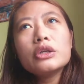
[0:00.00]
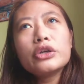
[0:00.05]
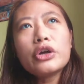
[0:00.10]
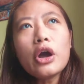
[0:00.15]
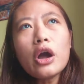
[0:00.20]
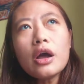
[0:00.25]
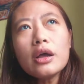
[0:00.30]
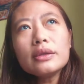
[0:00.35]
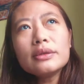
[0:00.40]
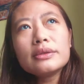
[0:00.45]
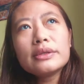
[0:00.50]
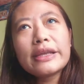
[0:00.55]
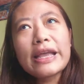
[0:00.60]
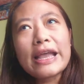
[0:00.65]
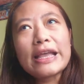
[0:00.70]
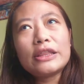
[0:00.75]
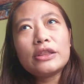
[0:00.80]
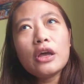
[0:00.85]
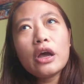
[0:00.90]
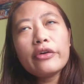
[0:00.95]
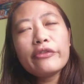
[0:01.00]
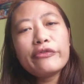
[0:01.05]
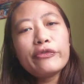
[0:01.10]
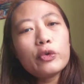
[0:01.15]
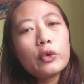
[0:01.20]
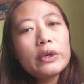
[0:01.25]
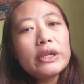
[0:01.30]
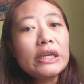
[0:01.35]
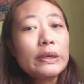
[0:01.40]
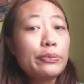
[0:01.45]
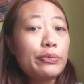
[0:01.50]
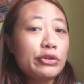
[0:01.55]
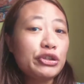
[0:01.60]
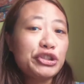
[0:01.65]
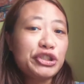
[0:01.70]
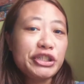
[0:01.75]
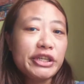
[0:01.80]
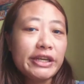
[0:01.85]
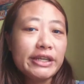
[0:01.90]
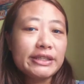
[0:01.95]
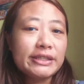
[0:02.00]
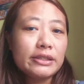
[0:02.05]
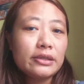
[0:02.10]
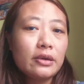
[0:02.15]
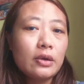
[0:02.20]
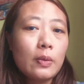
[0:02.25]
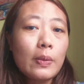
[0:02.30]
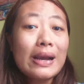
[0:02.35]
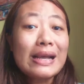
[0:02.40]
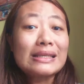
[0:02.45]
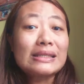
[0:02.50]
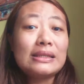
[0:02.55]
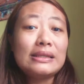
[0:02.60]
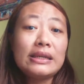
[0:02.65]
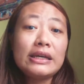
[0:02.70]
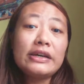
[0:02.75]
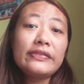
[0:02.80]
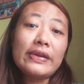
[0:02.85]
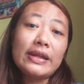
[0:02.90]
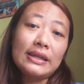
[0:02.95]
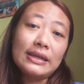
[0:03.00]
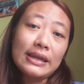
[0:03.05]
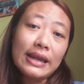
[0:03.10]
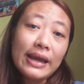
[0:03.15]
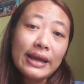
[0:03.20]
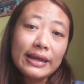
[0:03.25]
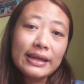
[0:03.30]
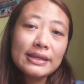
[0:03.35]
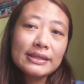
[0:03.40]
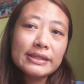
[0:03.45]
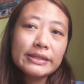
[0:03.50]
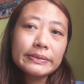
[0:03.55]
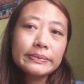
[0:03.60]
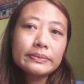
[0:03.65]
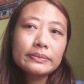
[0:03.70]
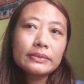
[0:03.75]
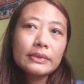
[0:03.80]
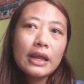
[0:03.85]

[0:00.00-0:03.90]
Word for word: God cannot fully appreciate what is love and light